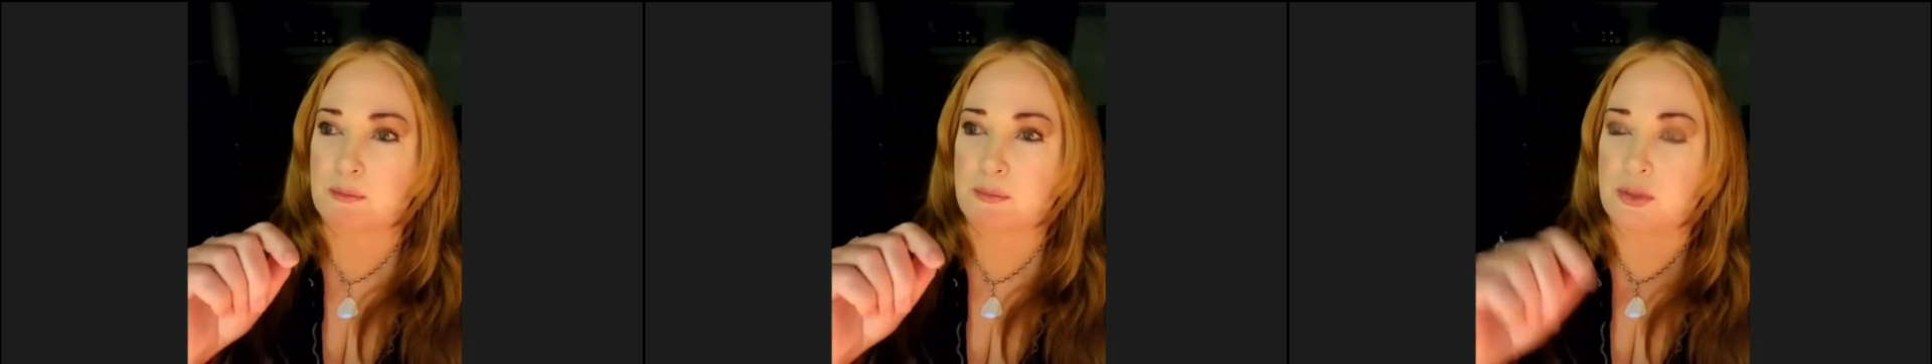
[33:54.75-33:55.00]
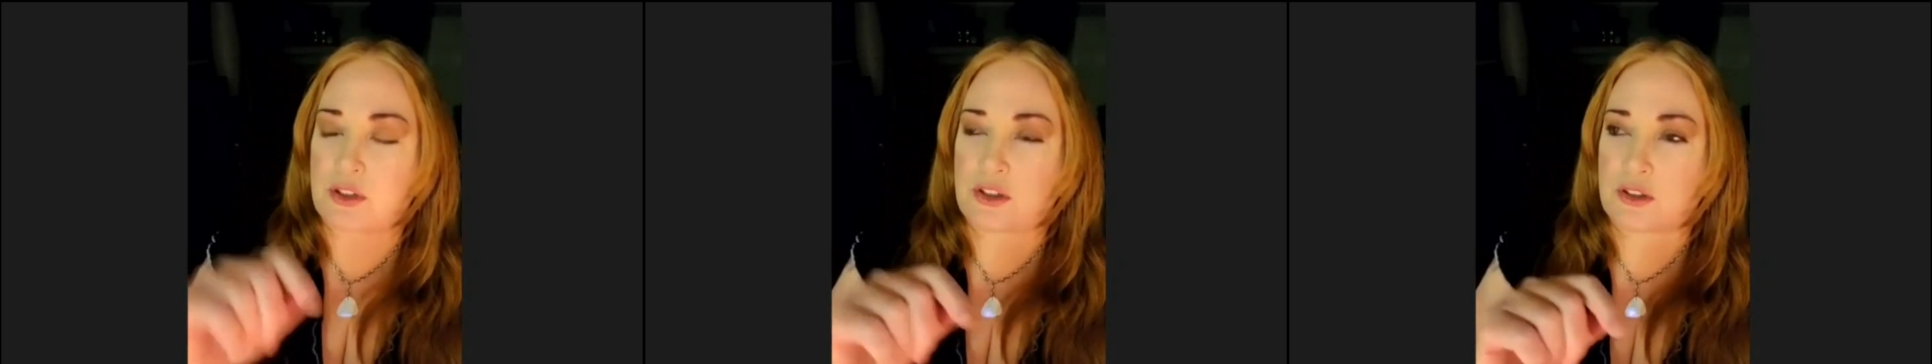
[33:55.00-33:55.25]

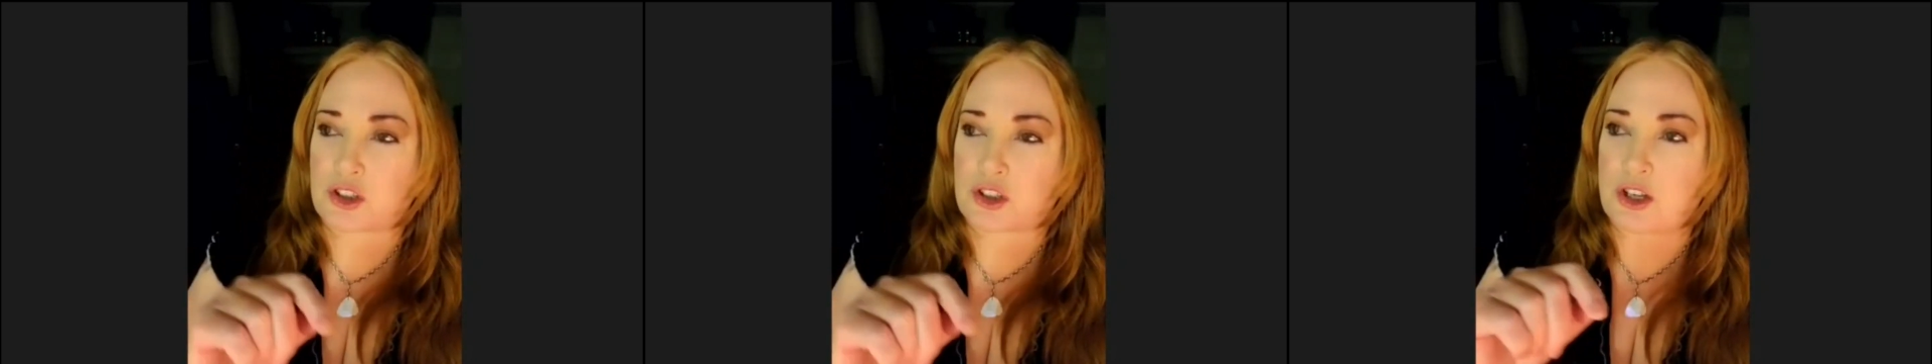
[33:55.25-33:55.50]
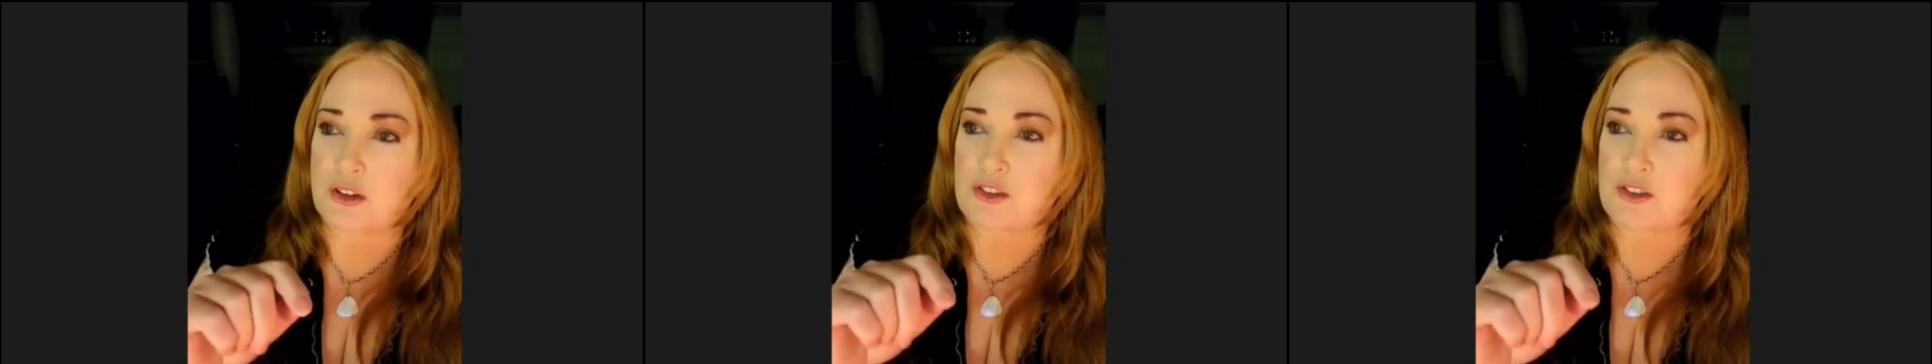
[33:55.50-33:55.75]
book your
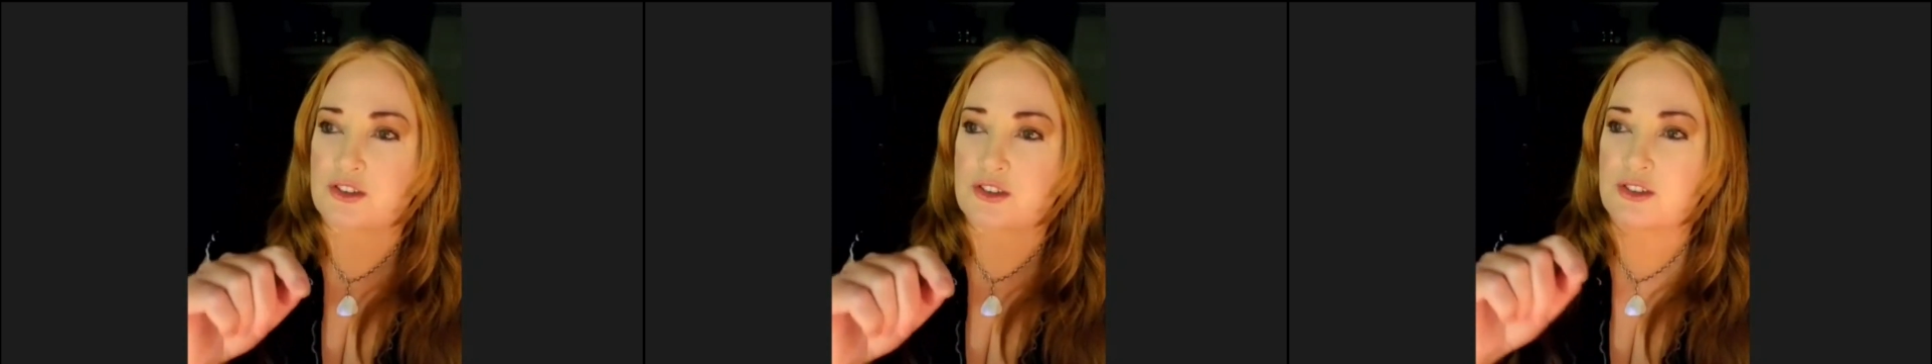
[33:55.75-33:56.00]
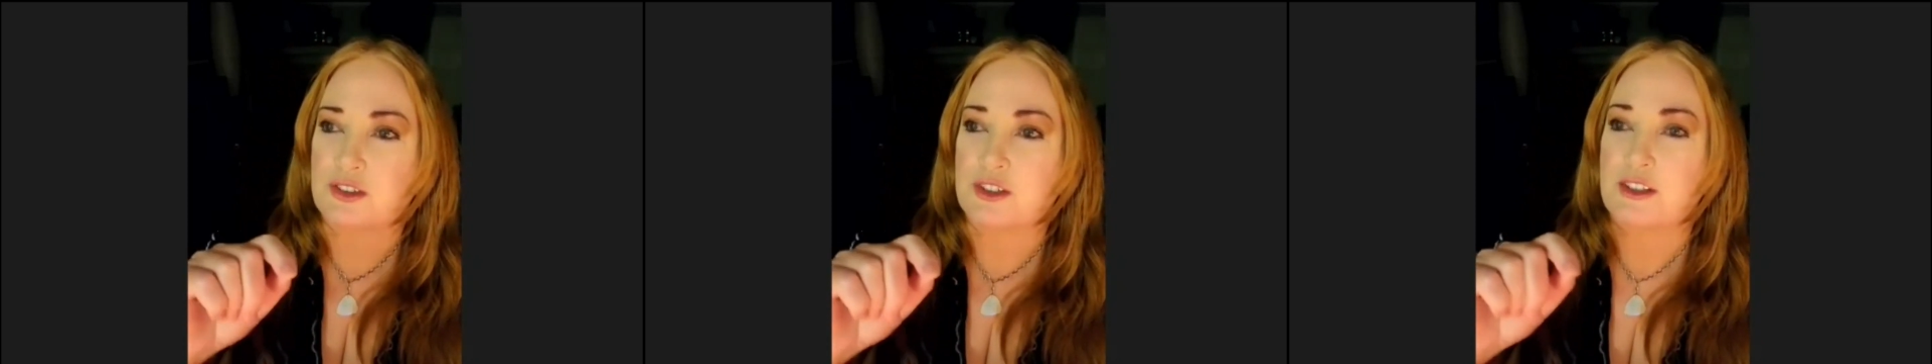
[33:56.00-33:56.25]

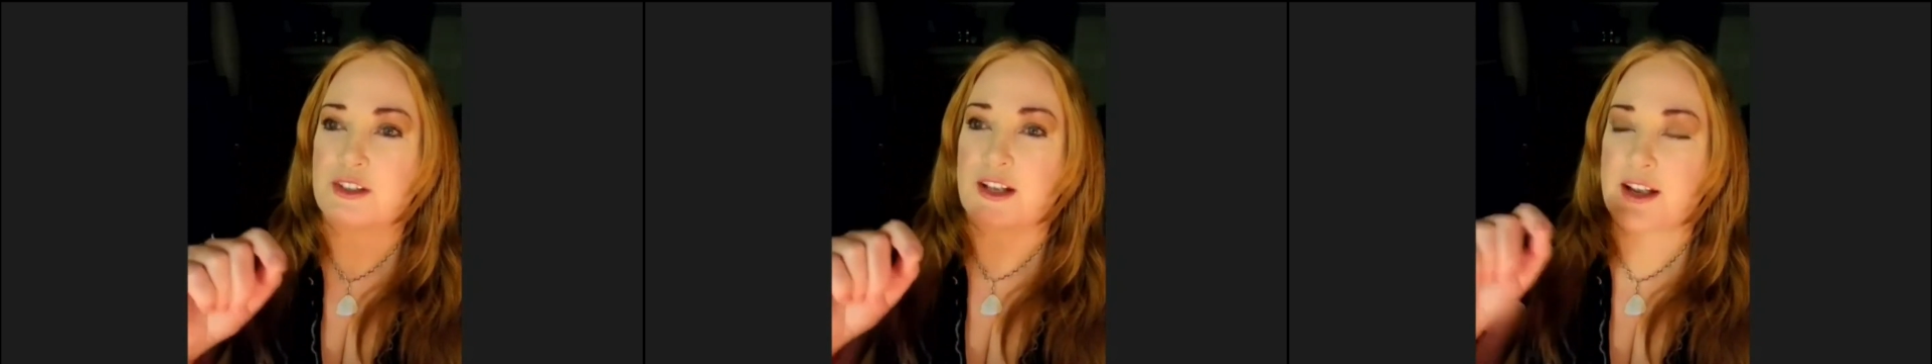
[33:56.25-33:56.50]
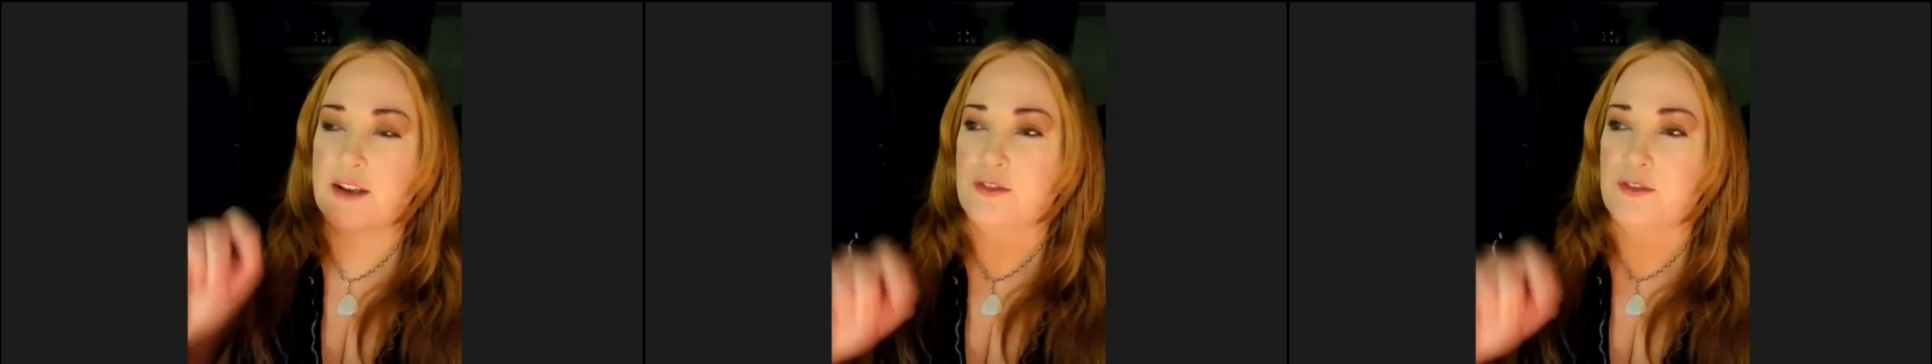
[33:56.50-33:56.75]
shows
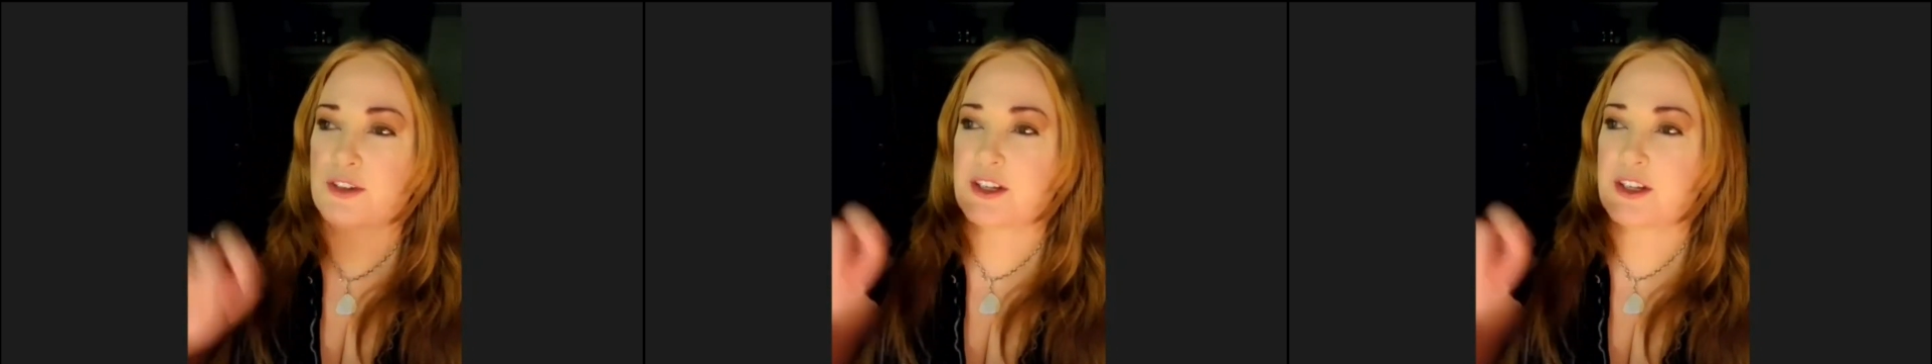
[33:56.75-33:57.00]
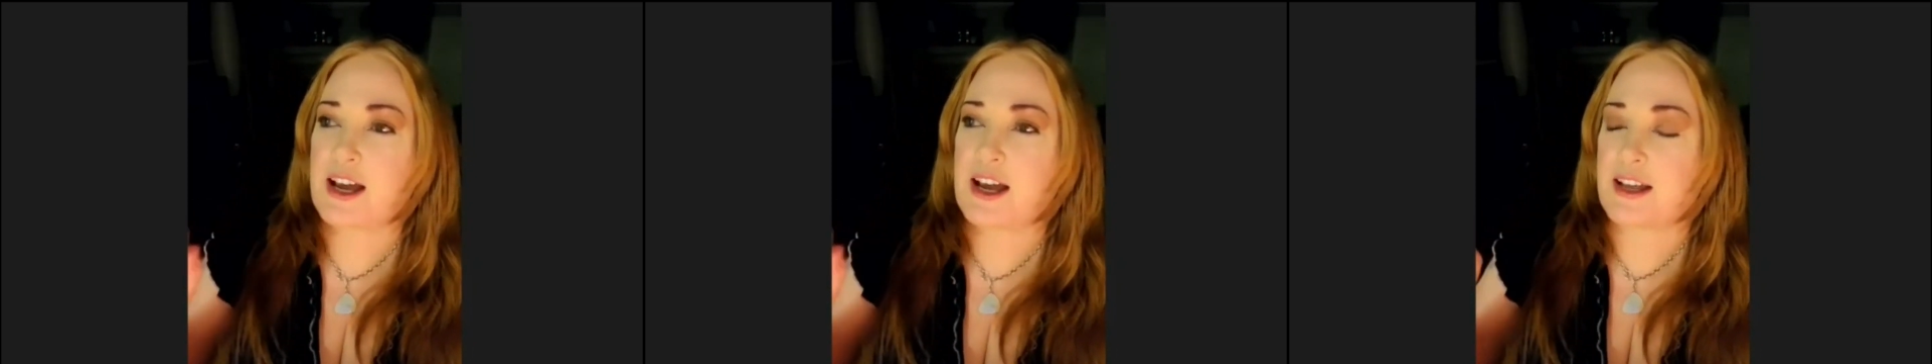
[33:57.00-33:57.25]
every
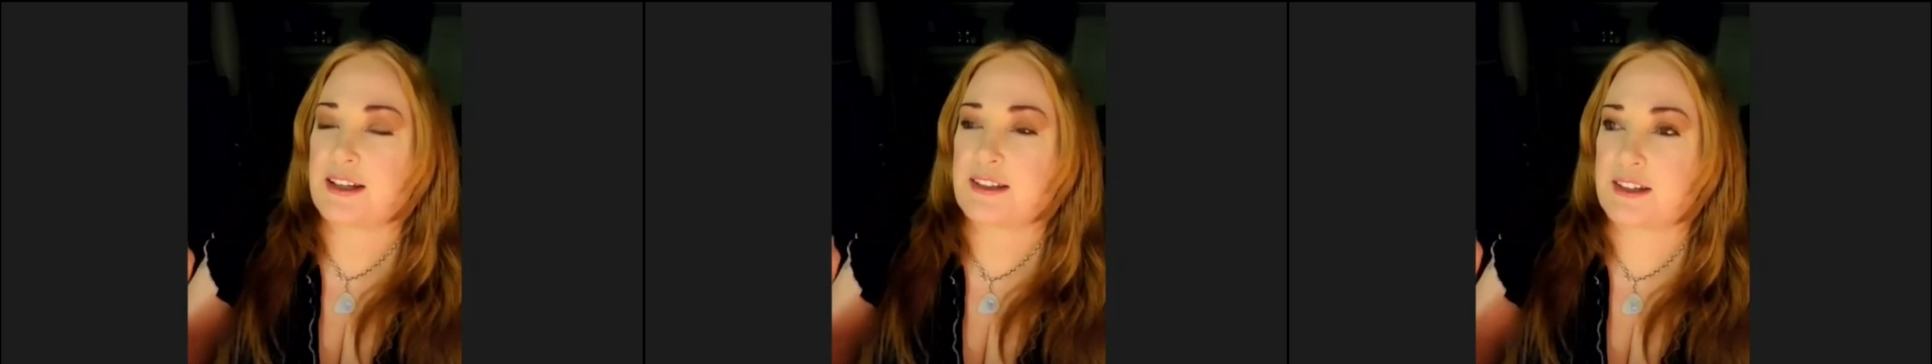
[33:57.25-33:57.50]
night.